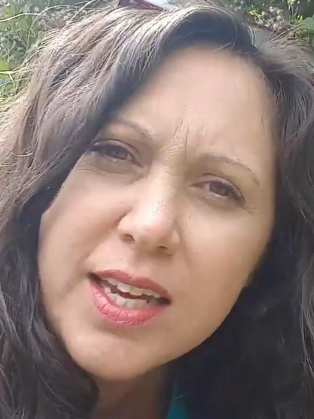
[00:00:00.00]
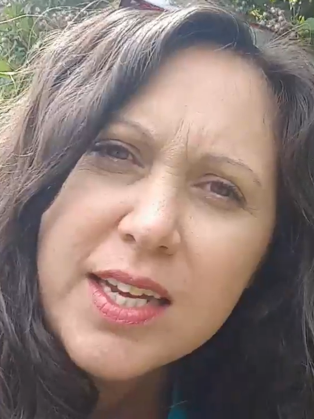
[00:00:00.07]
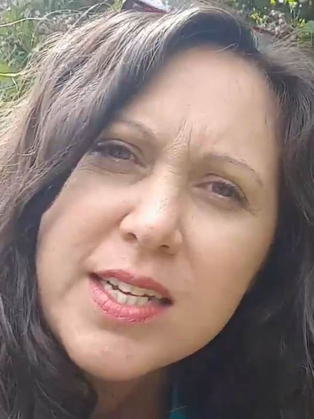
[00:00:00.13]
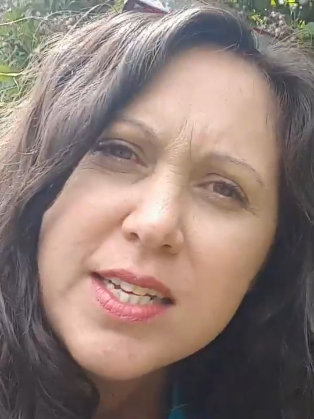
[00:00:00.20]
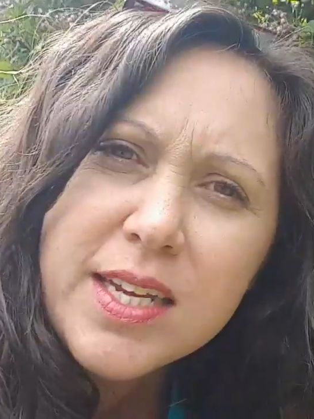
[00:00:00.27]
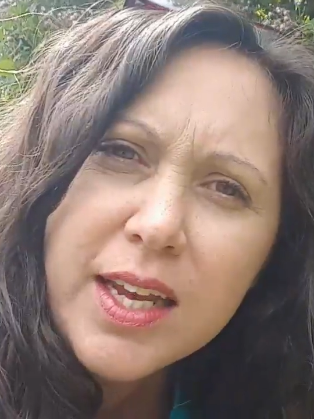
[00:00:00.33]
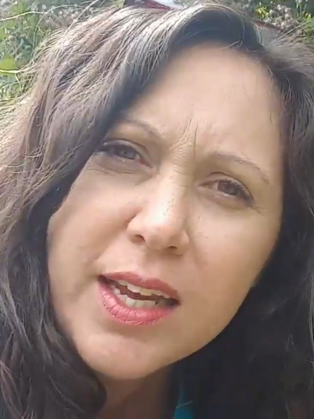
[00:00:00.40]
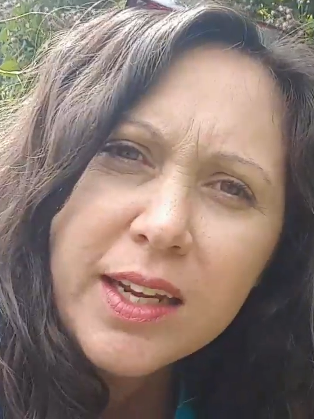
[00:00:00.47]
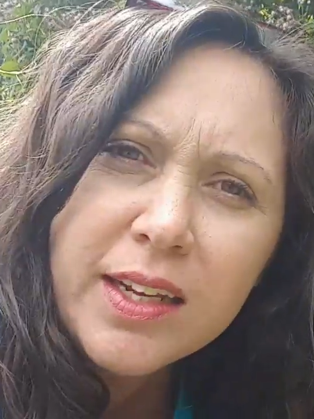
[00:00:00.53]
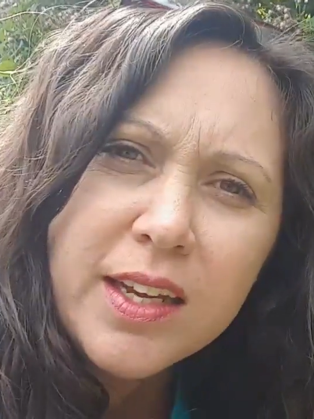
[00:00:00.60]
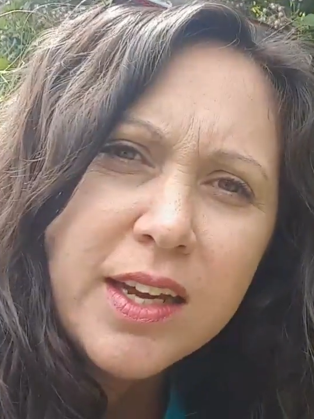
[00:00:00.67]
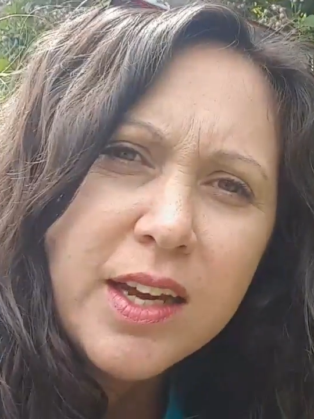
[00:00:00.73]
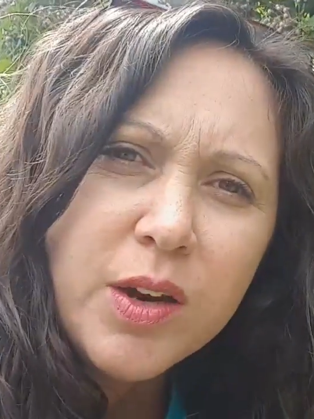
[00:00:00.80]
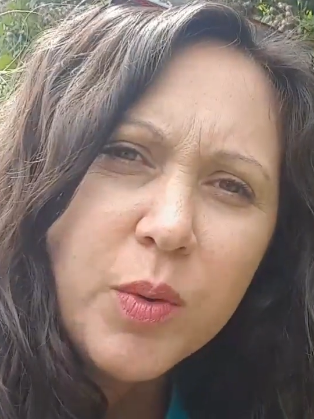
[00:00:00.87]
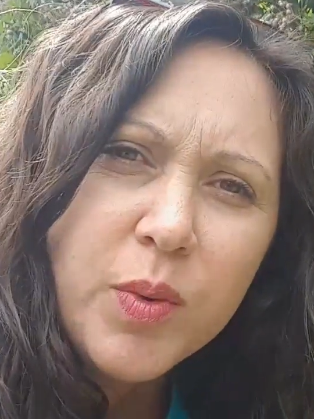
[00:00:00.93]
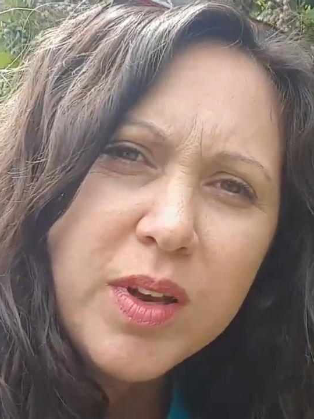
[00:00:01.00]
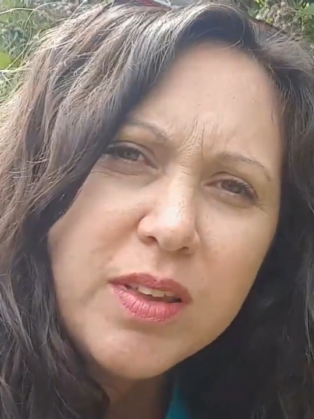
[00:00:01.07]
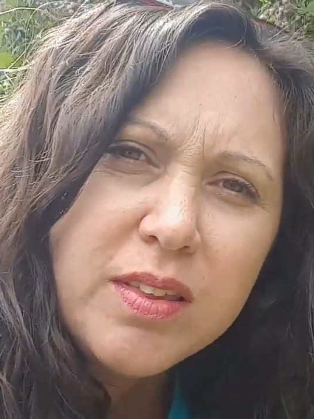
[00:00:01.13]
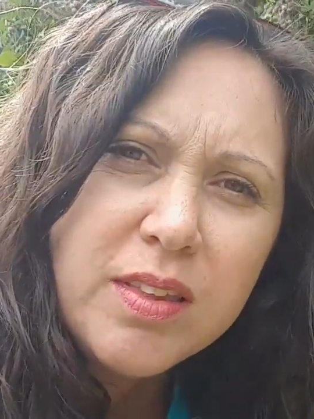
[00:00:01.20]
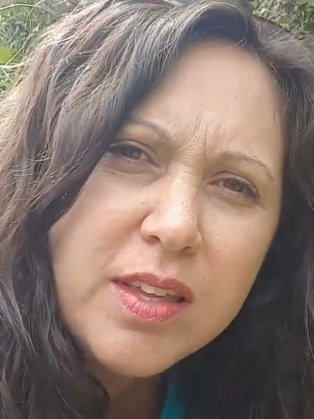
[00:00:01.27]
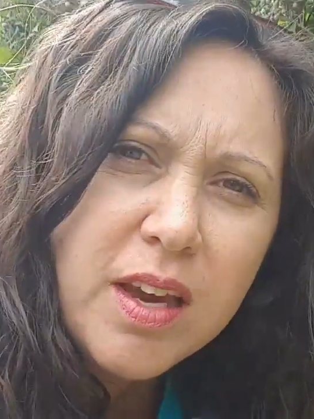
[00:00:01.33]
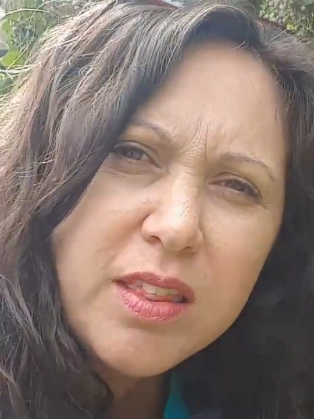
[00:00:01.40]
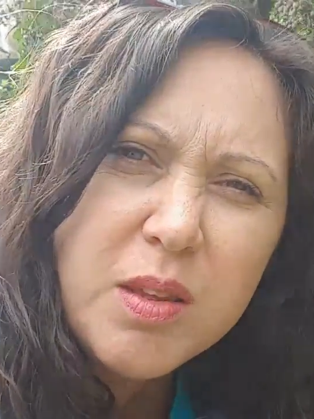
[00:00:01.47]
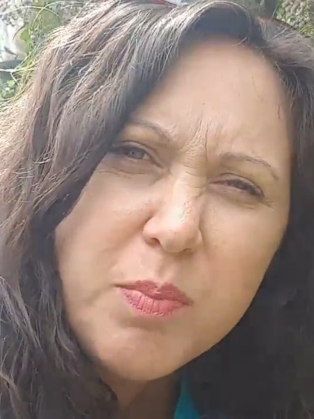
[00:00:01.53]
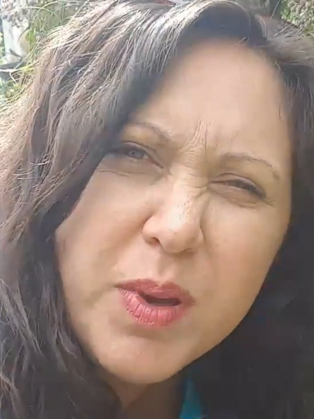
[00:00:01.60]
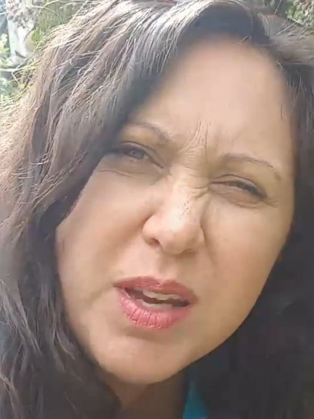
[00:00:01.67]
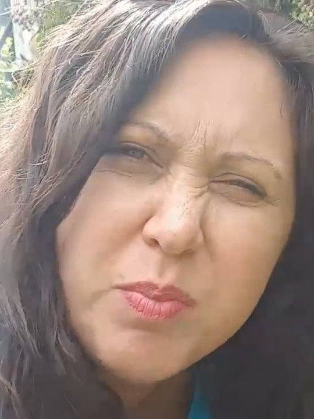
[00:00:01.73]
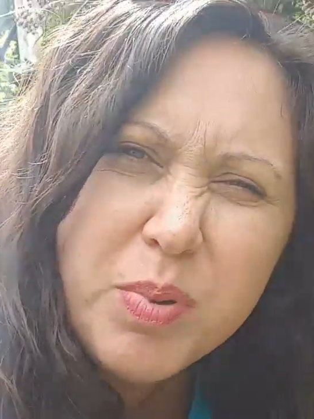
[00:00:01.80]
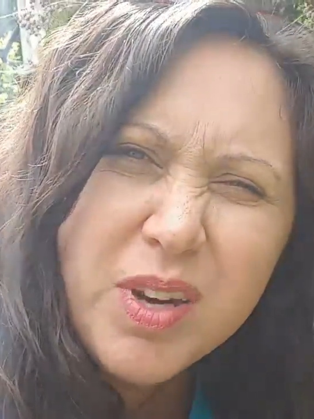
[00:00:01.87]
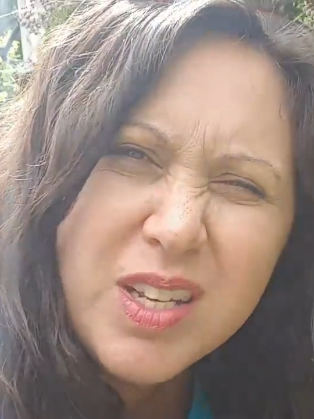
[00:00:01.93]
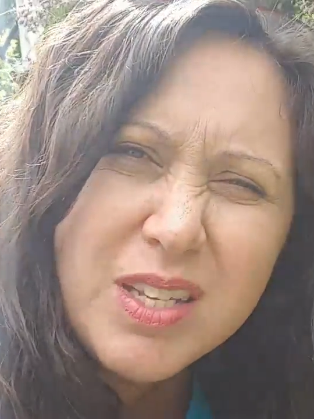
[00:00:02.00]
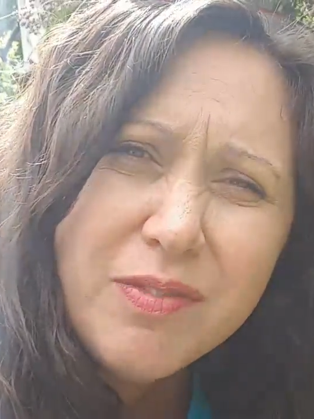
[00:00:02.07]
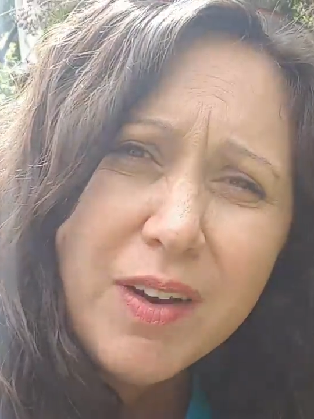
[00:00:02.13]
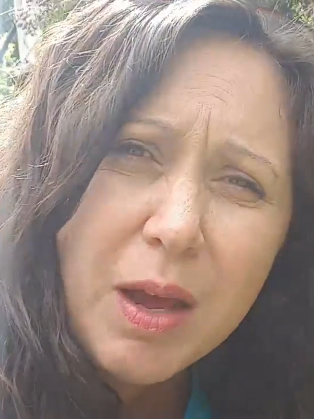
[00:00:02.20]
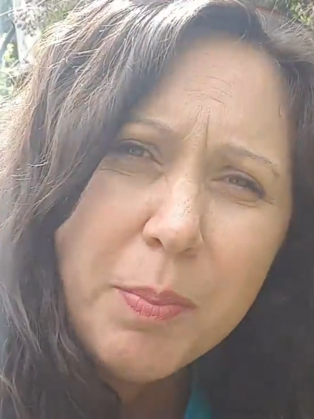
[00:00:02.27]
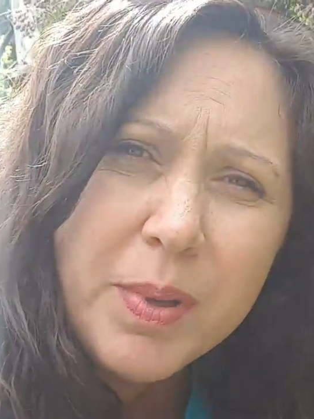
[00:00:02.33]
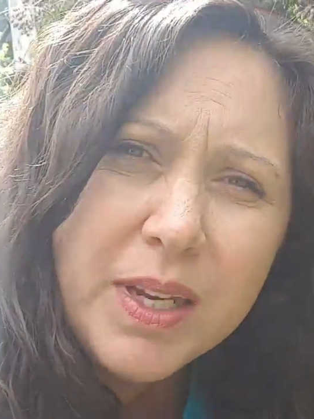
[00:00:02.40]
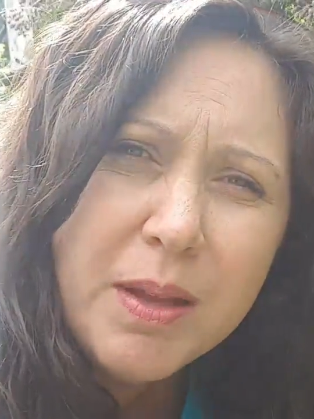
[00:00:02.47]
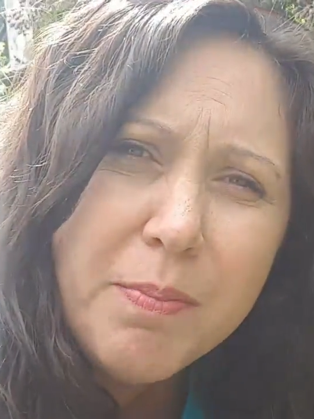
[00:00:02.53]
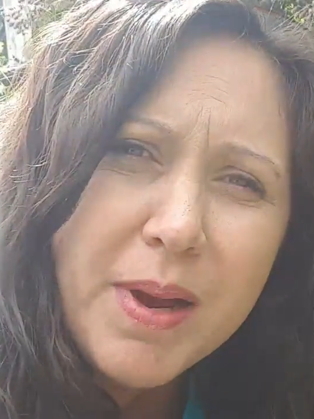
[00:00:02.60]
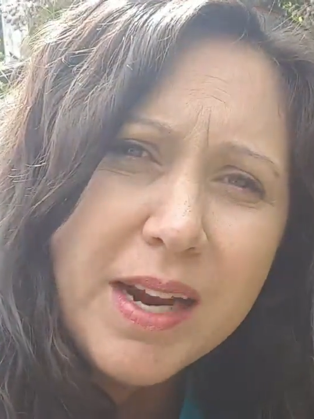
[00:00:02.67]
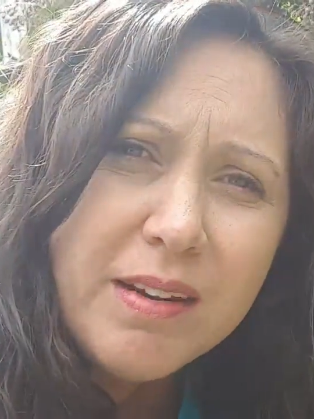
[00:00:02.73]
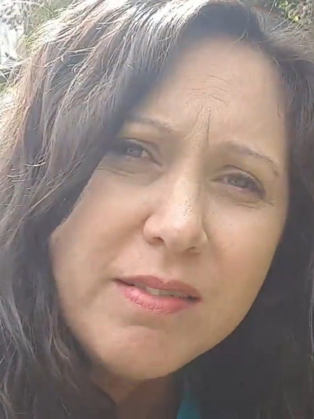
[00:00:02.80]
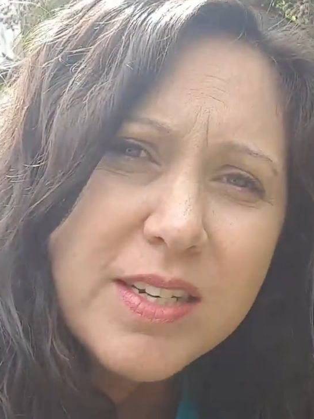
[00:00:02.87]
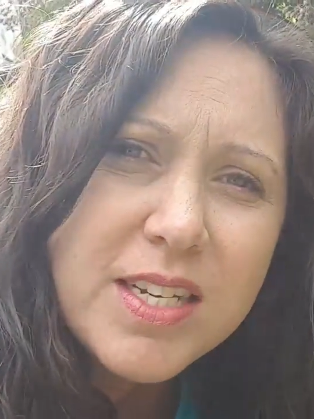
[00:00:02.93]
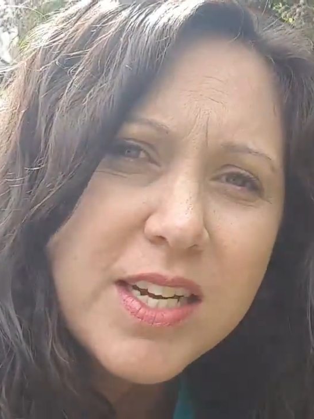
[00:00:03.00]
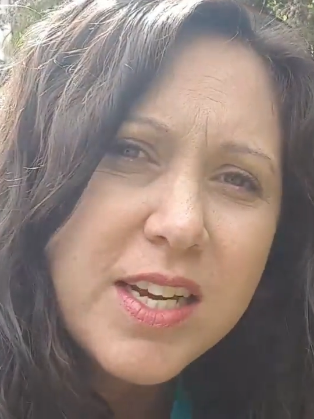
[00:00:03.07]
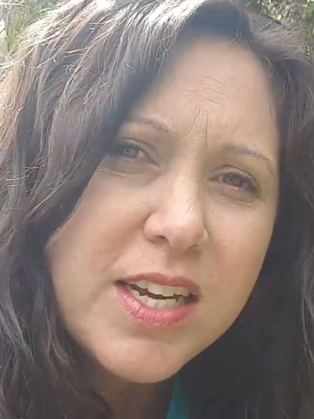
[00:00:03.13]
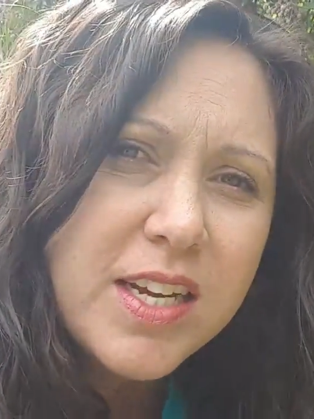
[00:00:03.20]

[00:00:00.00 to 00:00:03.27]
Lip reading: eating with the other big birds flapping about.